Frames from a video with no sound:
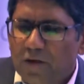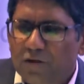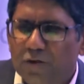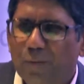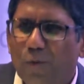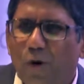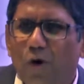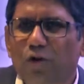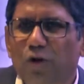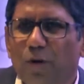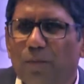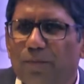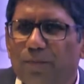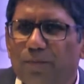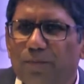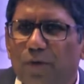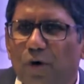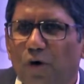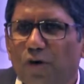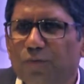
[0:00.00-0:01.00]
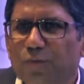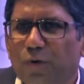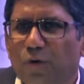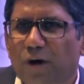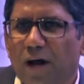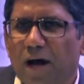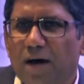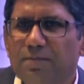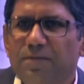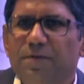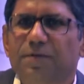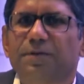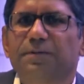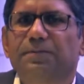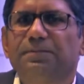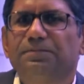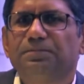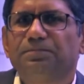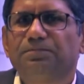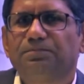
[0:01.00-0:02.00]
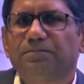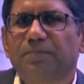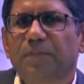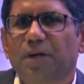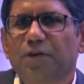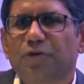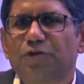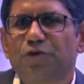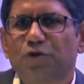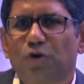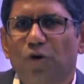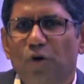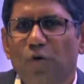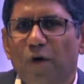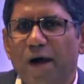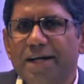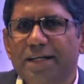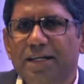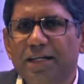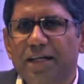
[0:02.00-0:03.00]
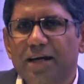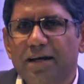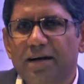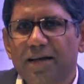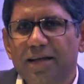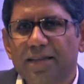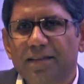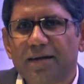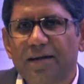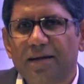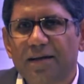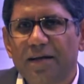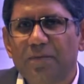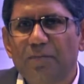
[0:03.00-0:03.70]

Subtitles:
So both of those programs show quite clearly the